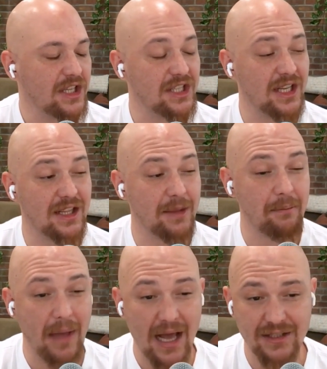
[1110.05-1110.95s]
Just the
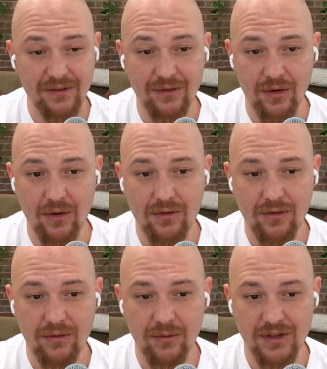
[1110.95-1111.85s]
massive
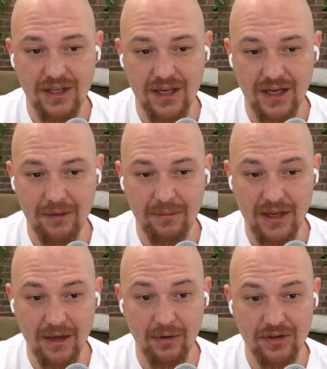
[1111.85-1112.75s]
growth we're seeing and
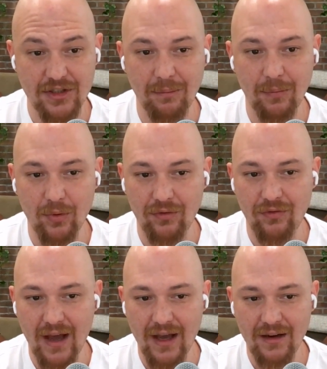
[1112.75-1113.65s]
being able to
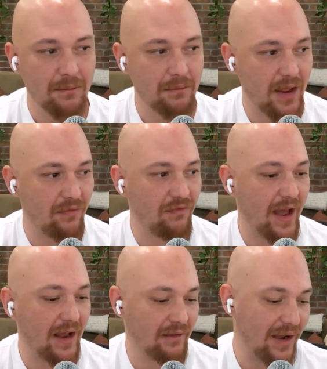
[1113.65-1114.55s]
support that meant
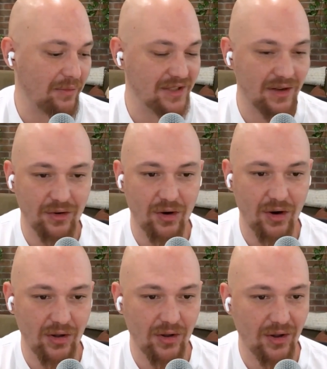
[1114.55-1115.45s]
that I was on
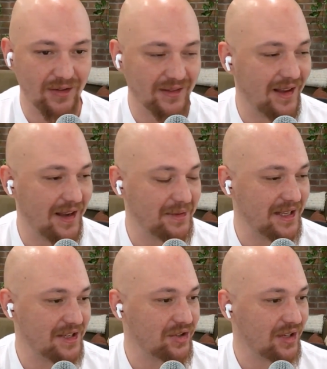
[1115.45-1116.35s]
call all the time,
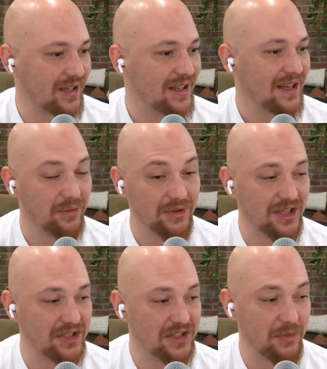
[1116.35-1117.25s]
essentially. And we're
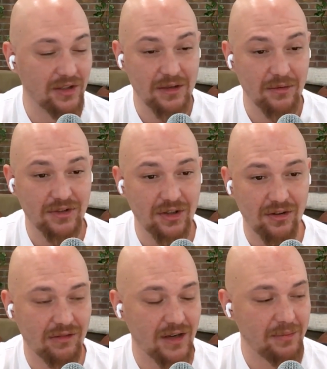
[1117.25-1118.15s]
such a small team. We're
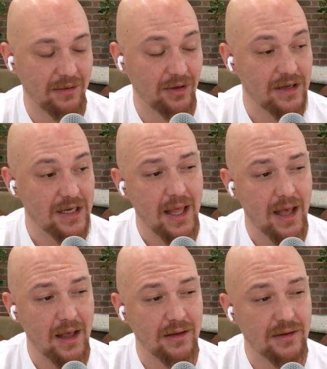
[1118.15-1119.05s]
still 3 people.
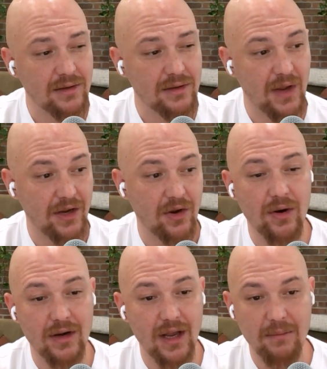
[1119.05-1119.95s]
And I
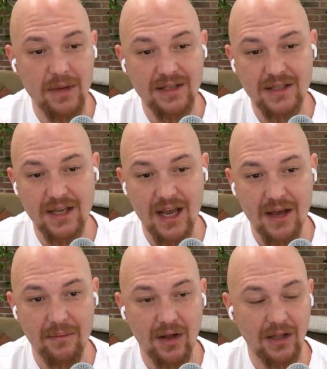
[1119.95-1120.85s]
go and I meet
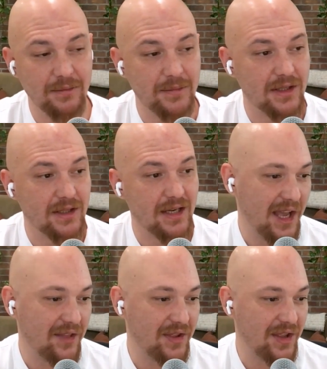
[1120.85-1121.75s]
Sam Altman
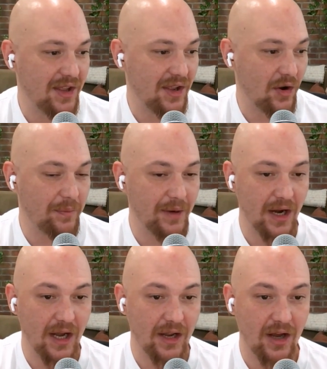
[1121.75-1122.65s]
at the
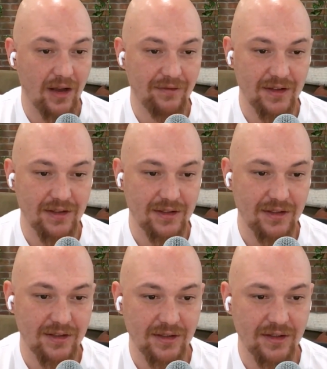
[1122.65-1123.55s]
OpenAI
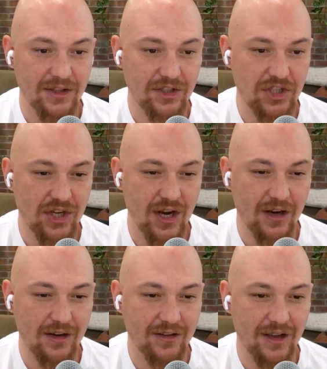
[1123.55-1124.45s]
office, this
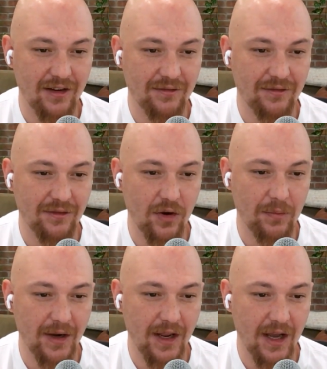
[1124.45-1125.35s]
shared kind of
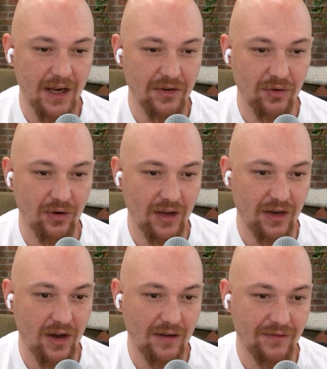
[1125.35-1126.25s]
OpenAI
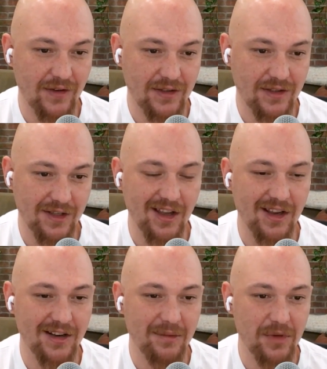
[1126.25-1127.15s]
Neuralink office
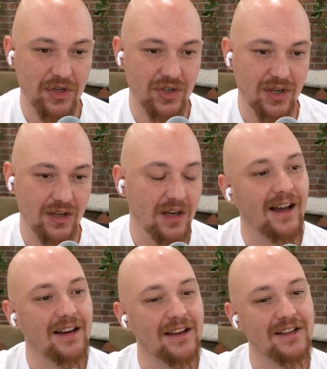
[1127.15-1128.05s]
in the Mission.
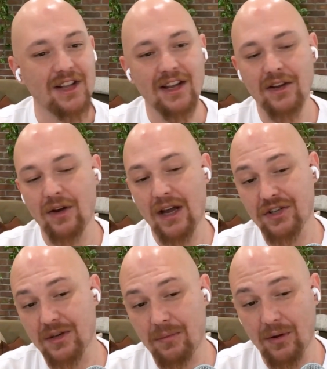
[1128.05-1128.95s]
And he's like,
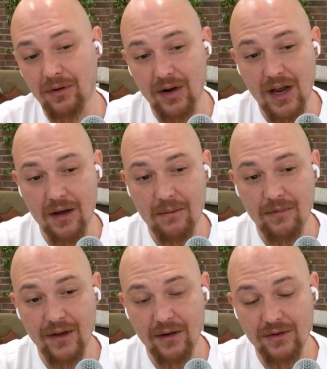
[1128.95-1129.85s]
actually, Paul Graham
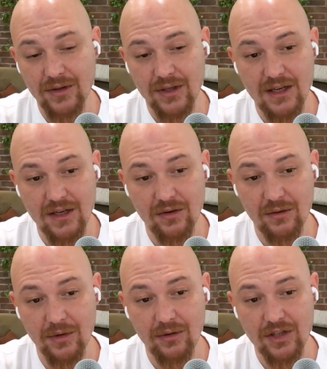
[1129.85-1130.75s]
found you and he
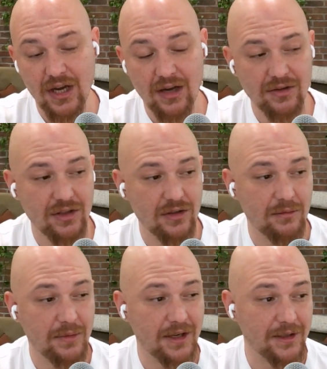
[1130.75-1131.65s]
told me to reach out to
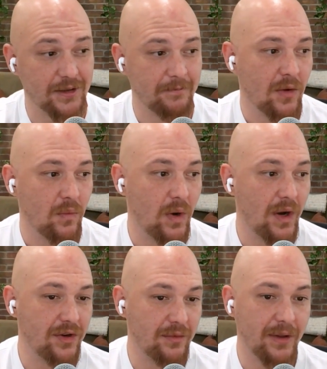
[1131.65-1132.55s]
you because
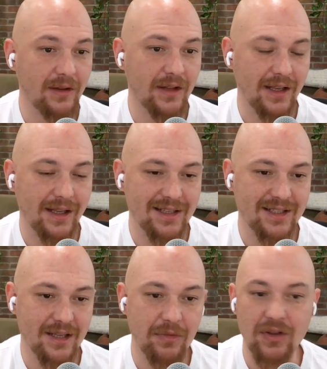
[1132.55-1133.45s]
what you're building is
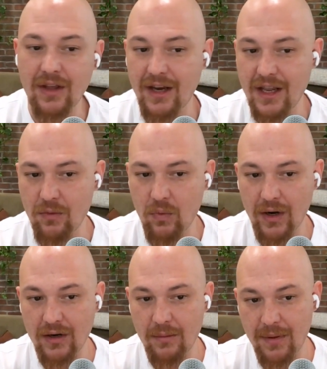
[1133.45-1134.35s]
something that he
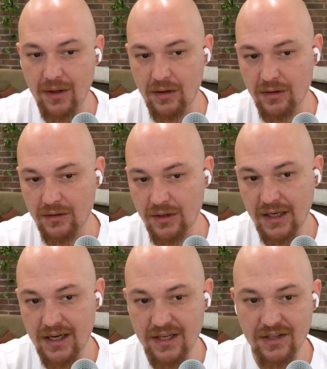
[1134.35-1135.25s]
wanted to build
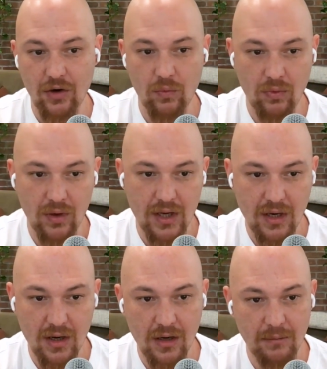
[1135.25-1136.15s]
and he started
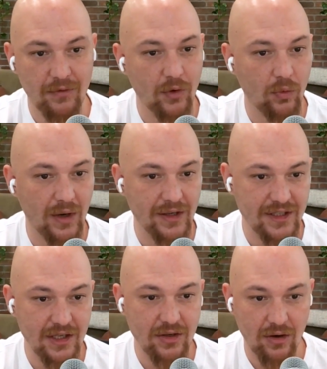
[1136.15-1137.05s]
working on before
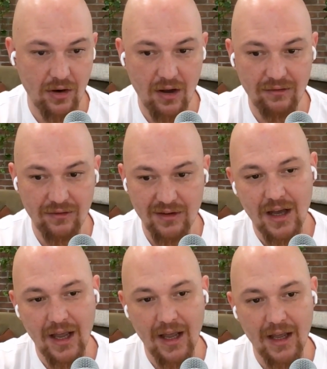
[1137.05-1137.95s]
YC took off.
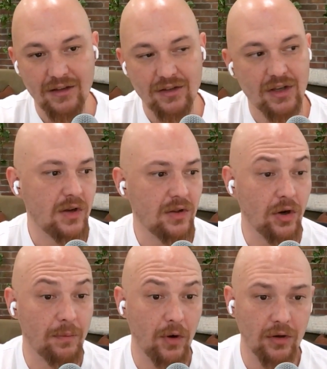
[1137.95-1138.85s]
And
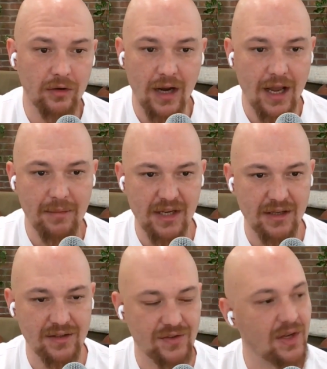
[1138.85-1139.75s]
look, Paul Graham
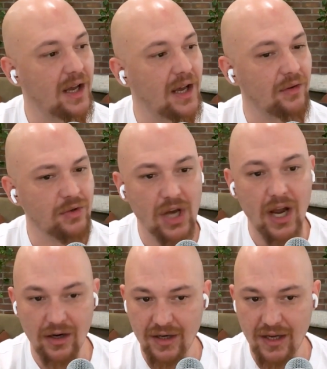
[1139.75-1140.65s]
is retired